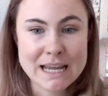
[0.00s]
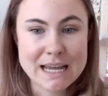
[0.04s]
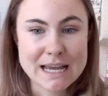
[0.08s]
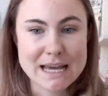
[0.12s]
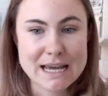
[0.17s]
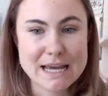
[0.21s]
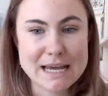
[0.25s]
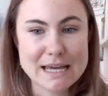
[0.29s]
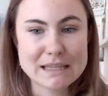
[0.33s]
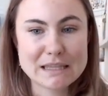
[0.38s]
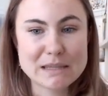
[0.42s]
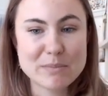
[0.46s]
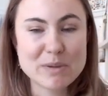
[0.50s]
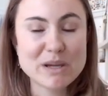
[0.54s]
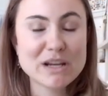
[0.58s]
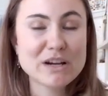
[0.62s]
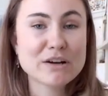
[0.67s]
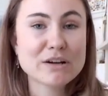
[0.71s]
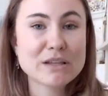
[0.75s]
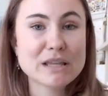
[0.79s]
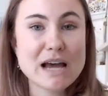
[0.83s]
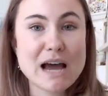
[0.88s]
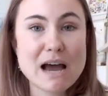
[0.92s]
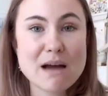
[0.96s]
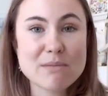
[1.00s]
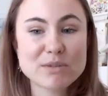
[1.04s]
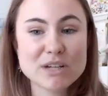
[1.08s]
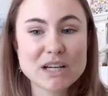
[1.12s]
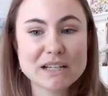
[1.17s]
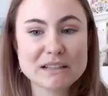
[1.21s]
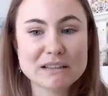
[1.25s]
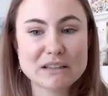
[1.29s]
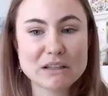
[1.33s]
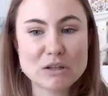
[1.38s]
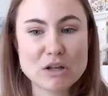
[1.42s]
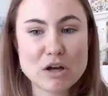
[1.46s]
The bigger the
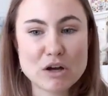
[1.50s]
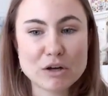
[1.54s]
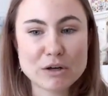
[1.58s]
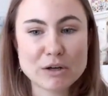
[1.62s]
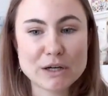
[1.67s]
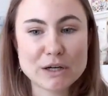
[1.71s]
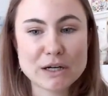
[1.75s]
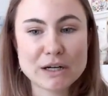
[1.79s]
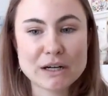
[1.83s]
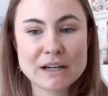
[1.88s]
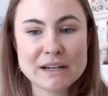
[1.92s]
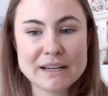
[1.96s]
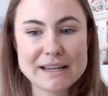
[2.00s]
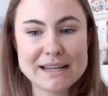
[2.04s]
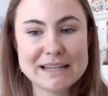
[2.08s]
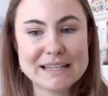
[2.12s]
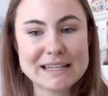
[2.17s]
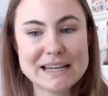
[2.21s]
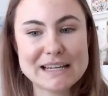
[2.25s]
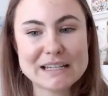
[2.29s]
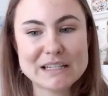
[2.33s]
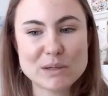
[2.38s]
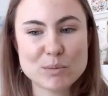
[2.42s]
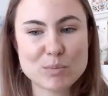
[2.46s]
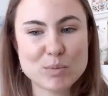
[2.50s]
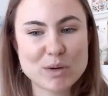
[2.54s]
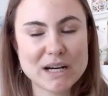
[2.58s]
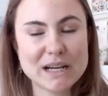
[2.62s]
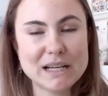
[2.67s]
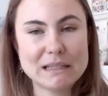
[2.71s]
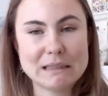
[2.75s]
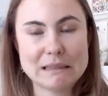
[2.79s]
object, the longer it takes to print.